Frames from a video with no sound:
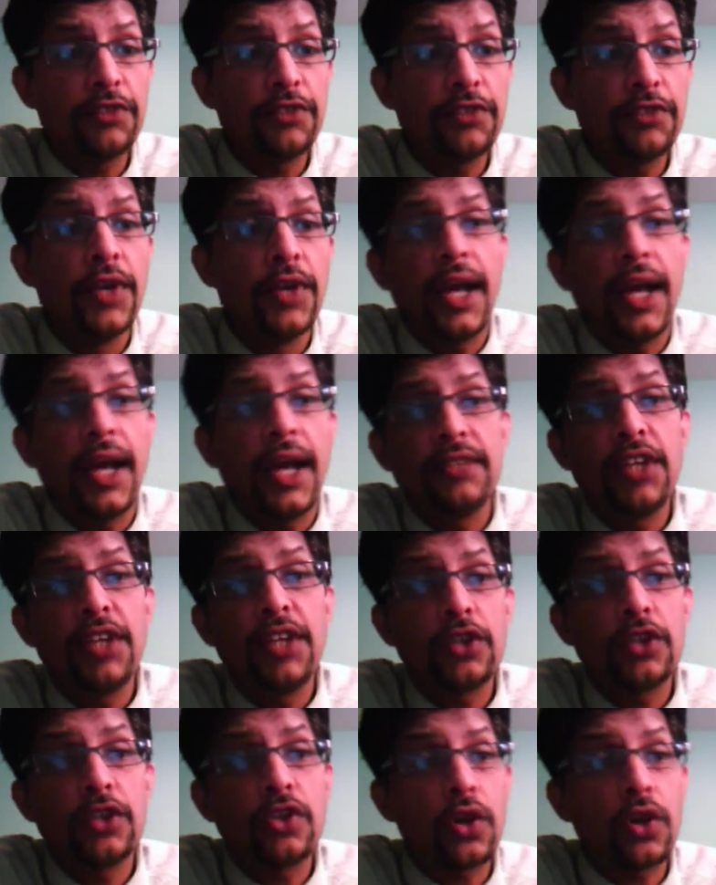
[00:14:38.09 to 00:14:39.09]
and we
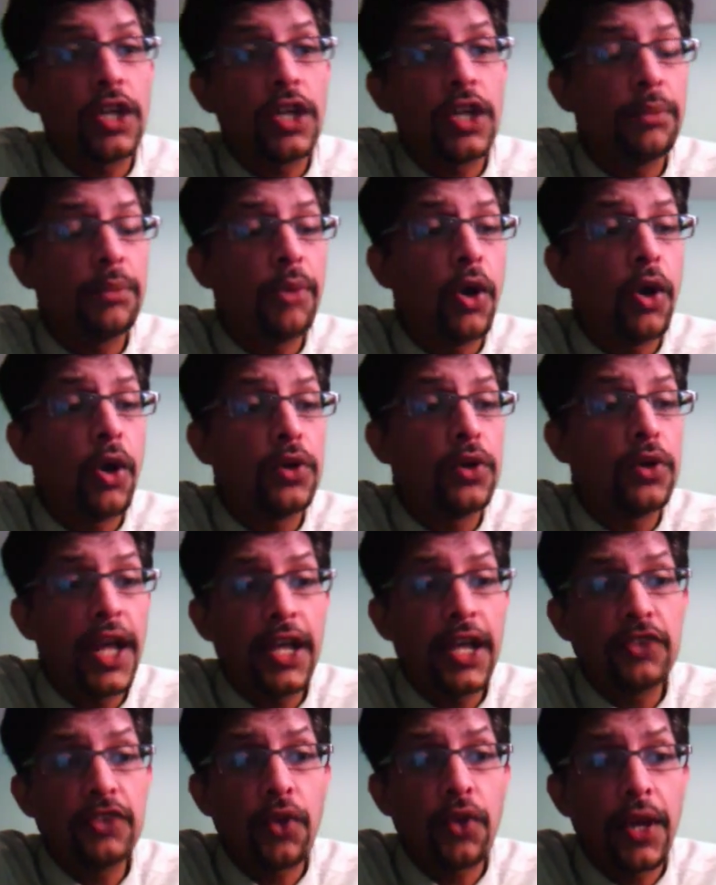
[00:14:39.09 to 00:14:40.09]
are talking about
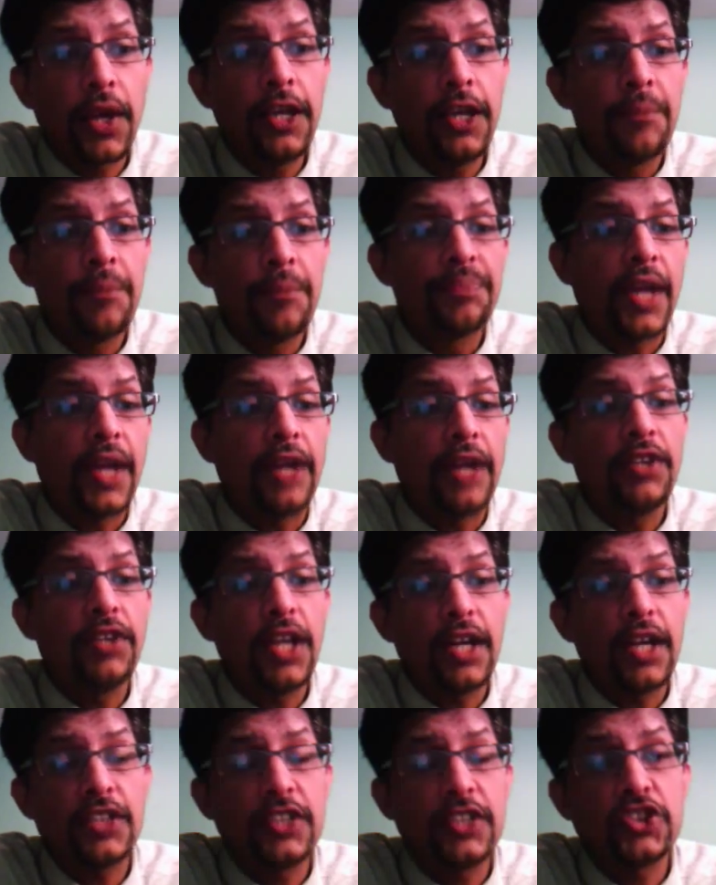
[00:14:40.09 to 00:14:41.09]
day 3, and we
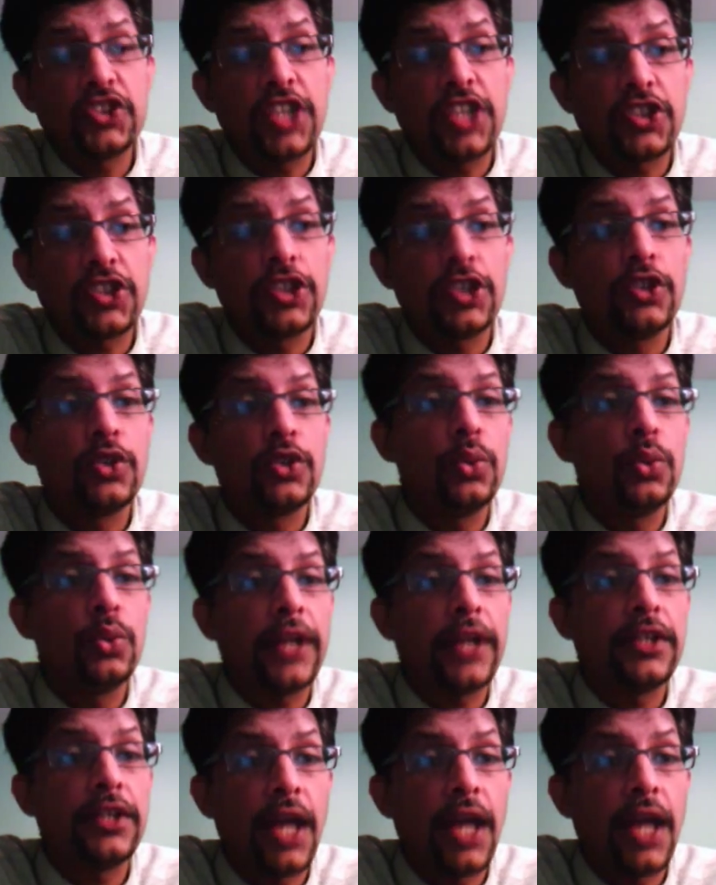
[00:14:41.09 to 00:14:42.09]
are at session 2
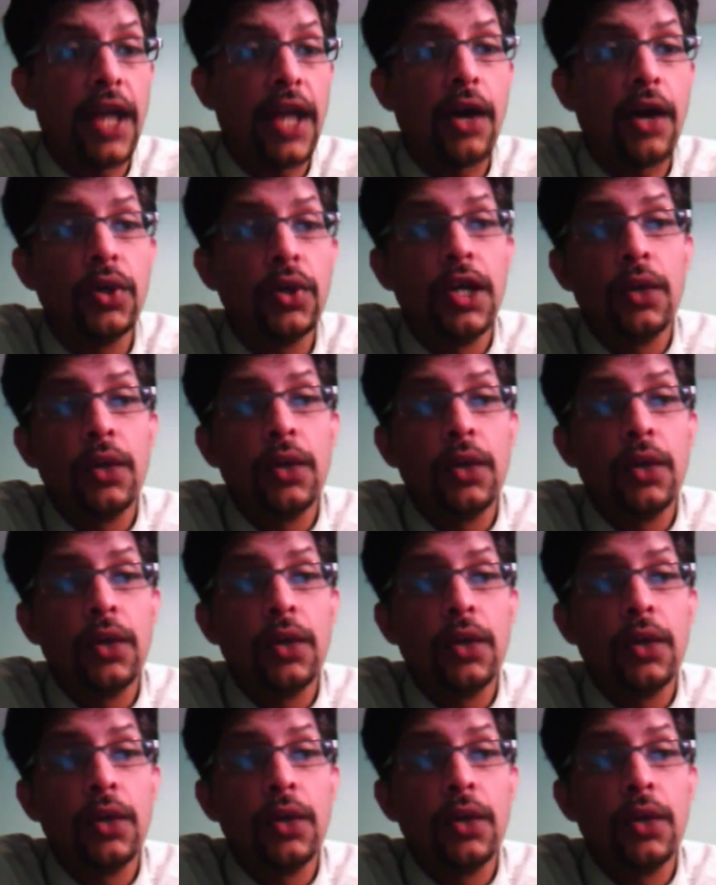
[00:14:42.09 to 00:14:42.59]
right now,